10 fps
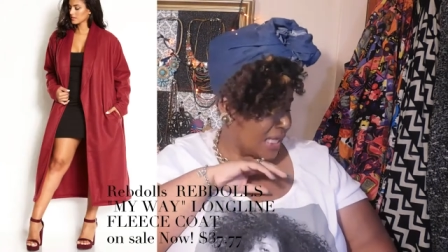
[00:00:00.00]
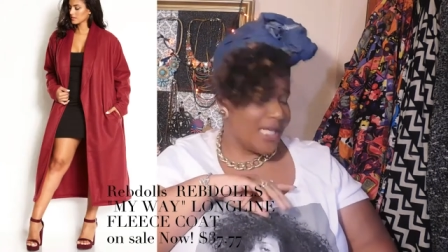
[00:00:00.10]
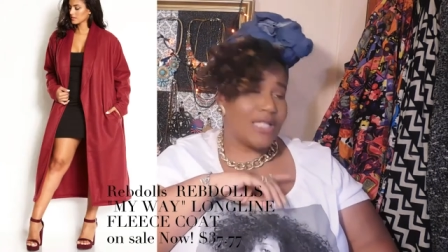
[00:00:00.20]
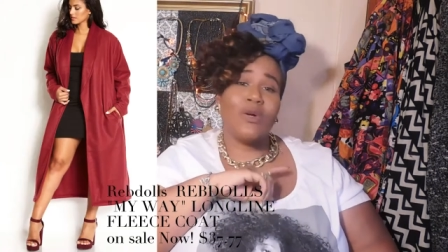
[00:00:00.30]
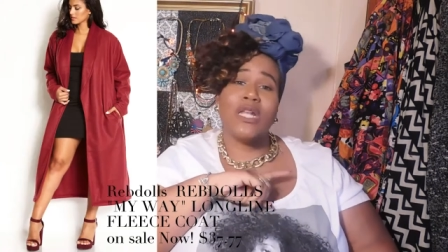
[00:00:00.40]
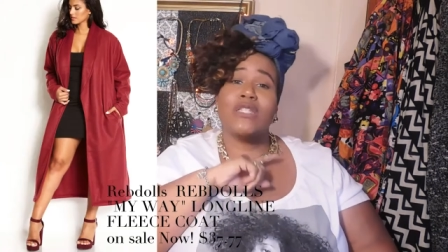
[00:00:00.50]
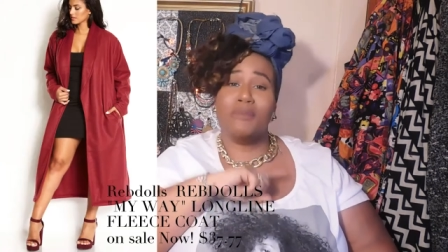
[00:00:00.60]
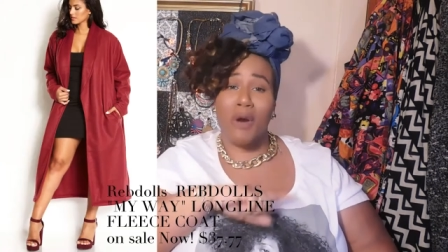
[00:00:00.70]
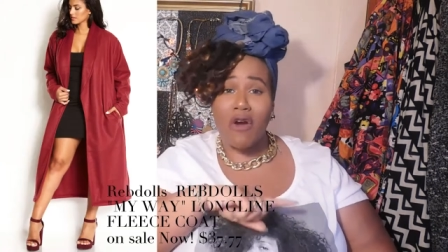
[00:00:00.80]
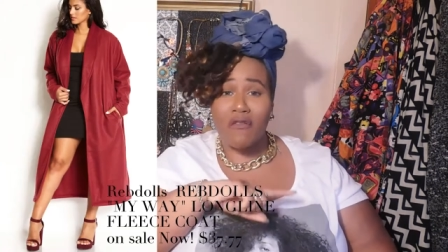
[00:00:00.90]
This one is
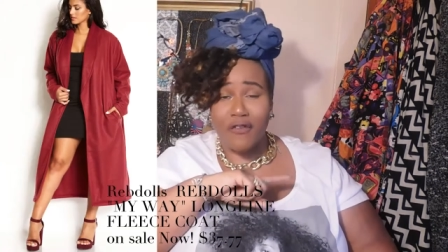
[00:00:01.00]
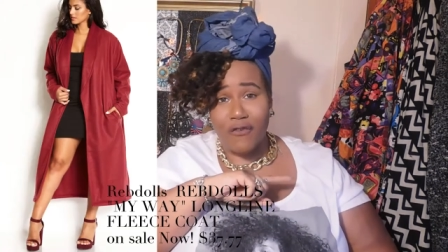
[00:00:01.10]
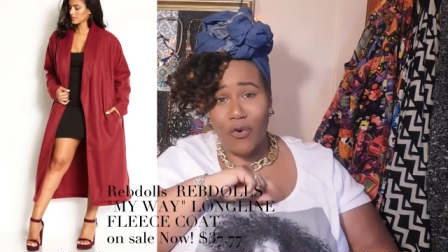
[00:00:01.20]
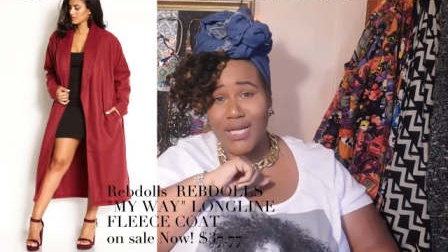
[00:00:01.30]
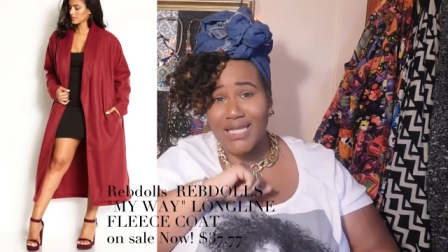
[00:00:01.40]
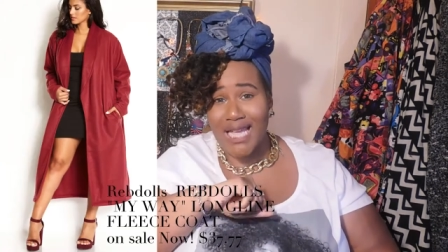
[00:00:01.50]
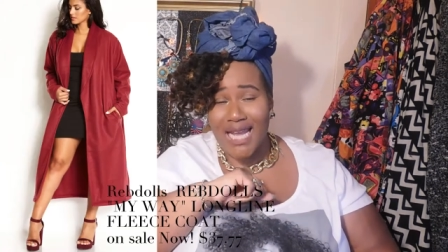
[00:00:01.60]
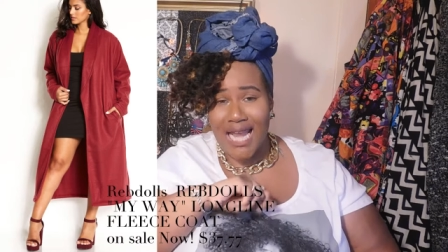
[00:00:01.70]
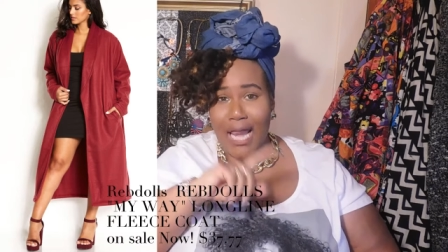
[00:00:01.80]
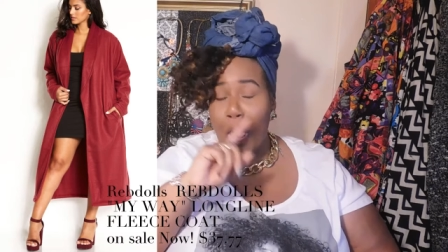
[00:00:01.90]
perfect for a
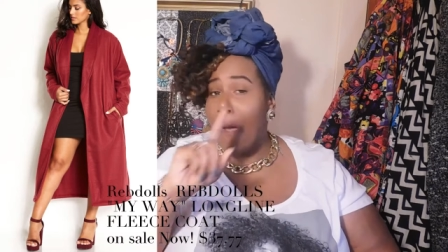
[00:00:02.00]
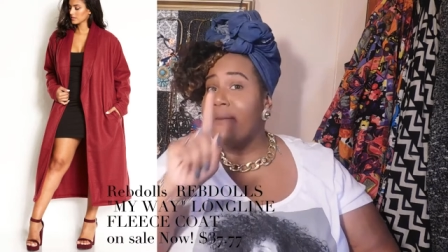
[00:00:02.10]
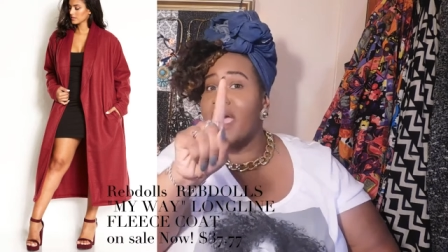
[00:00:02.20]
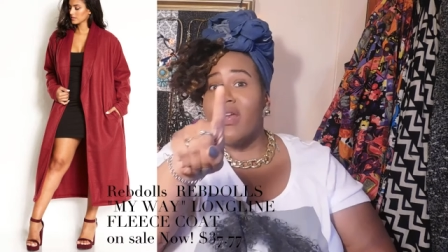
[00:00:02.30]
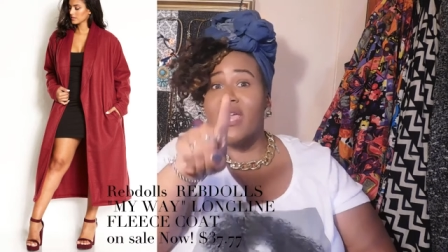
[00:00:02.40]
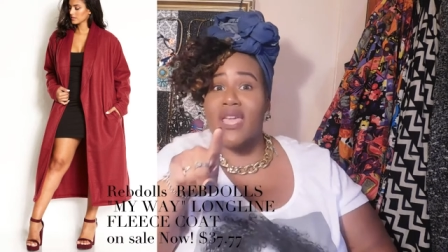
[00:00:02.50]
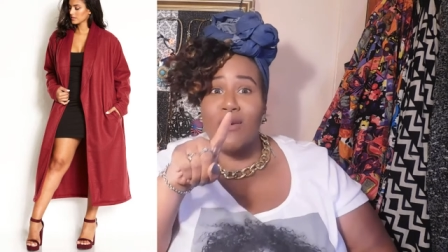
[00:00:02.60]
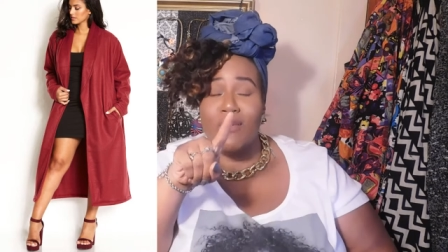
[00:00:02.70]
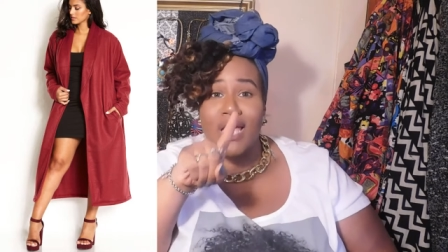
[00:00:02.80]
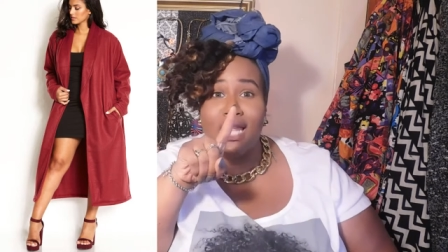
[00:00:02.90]
date night. Paired
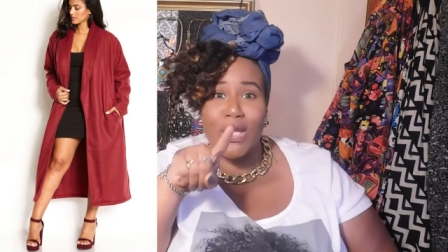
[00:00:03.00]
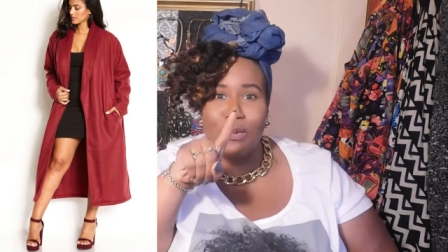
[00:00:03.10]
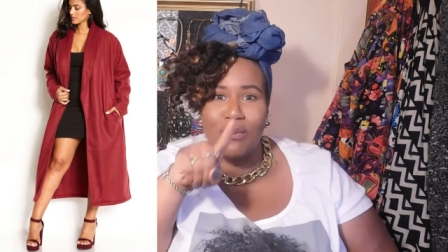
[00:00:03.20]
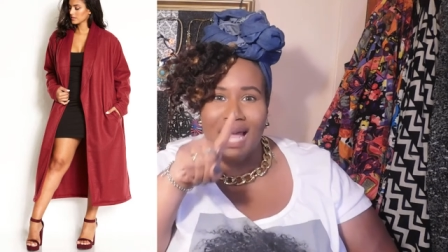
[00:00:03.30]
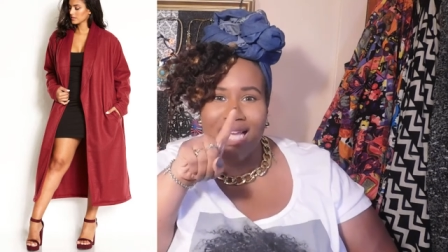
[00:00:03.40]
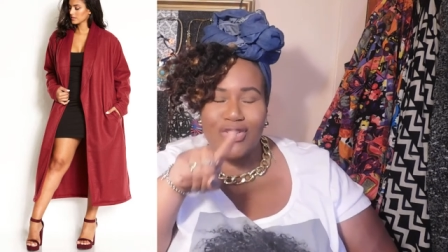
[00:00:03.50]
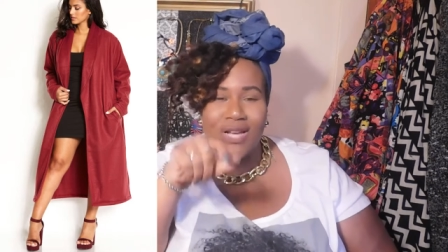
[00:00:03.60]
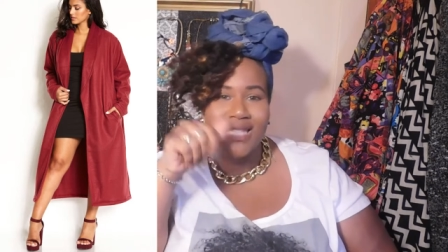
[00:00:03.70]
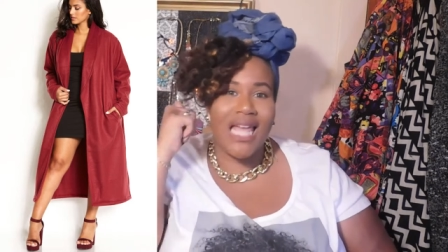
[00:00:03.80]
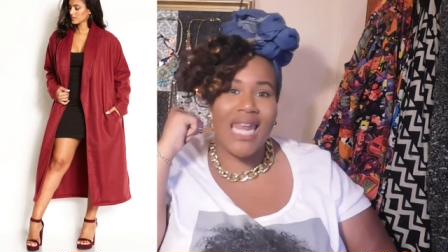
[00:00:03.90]
again with that little black
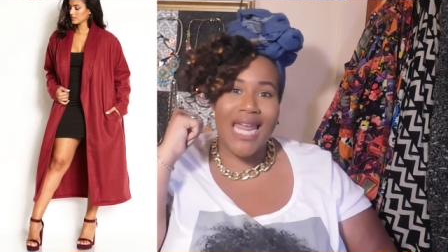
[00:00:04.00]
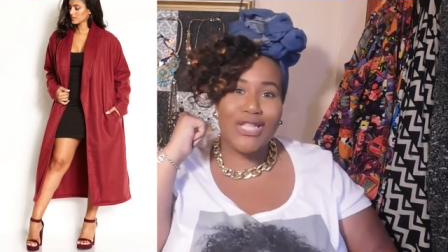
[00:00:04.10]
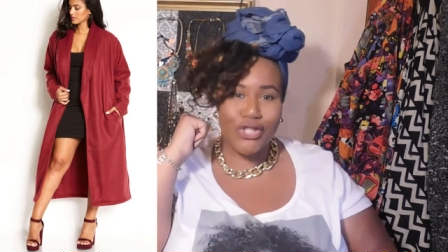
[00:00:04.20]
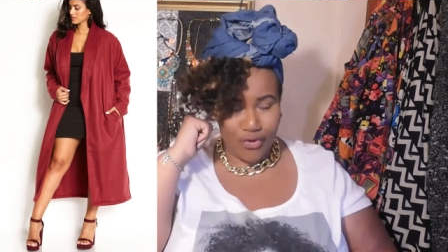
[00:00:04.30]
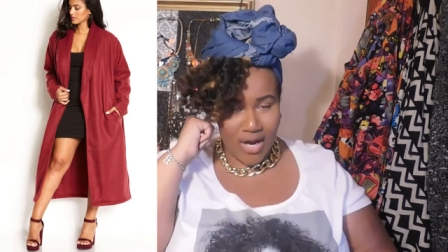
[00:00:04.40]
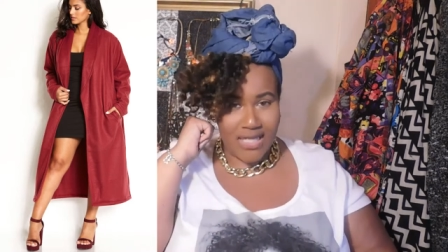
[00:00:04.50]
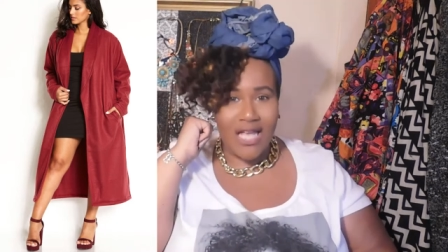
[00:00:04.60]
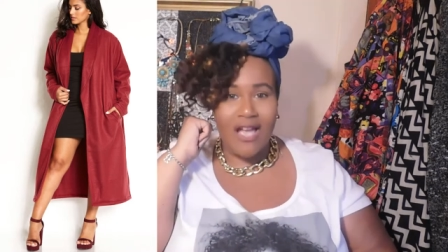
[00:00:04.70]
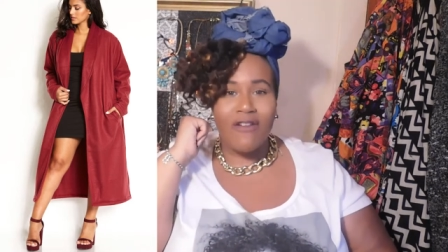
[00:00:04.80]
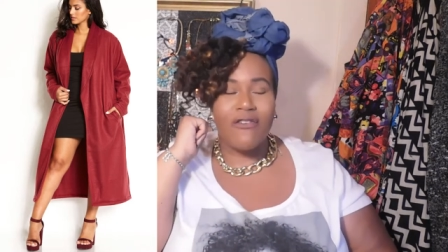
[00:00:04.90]
dress, that lace dress
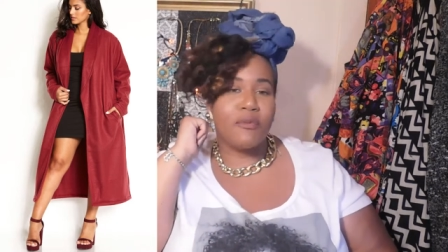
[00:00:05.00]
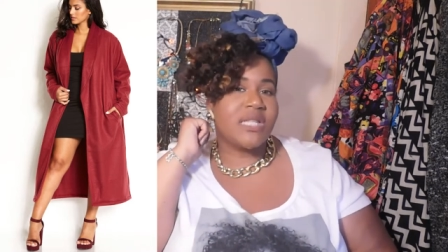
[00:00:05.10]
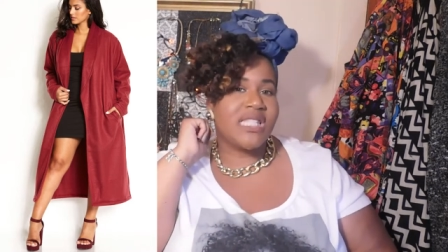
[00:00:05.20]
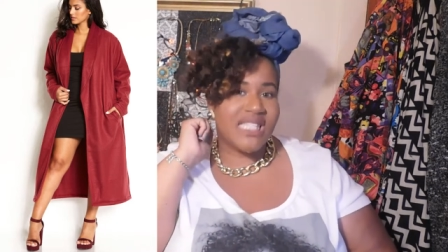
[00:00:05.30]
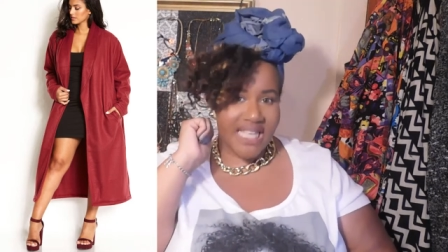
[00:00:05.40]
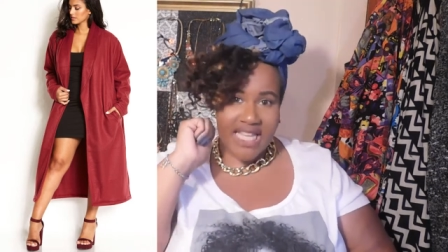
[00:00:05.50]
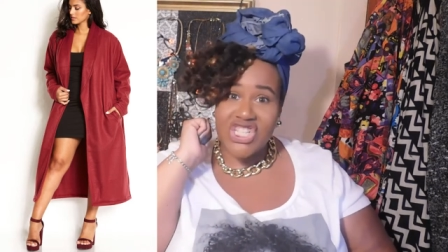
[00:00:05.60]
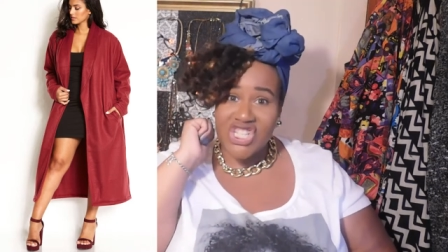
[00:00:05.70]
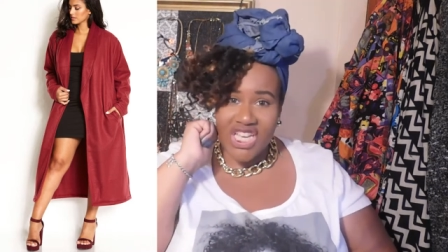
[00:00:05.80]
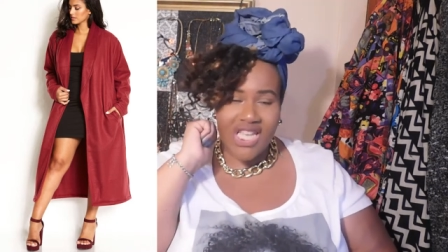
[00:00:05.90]
from City
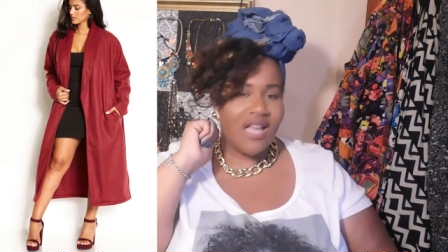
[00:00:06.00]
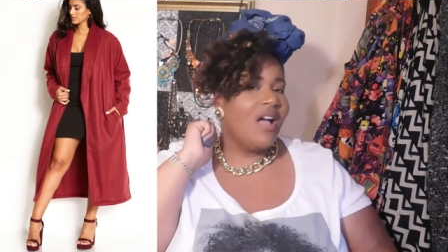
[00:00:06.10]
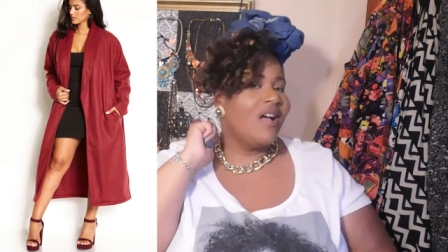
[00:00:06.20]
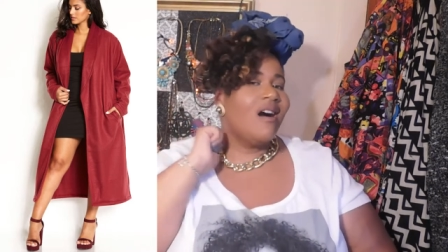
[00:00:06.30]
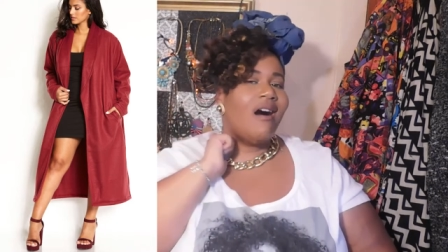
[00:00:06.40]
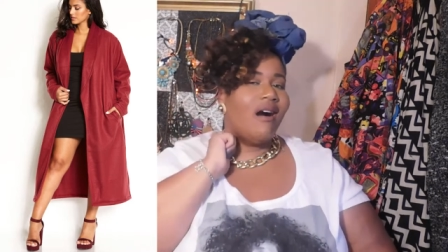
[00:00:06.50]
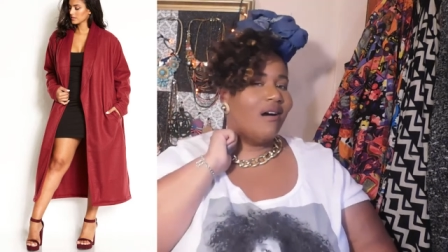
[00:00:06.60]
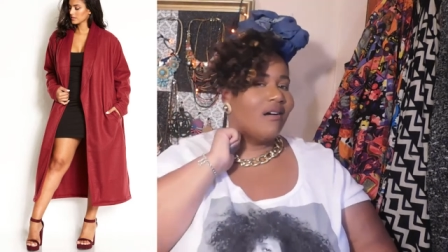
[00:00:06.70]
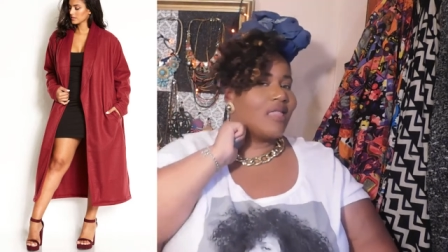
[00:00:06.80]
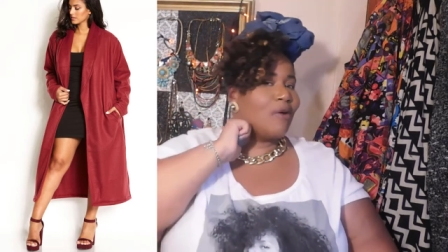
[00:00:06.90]
Chic. Oh, that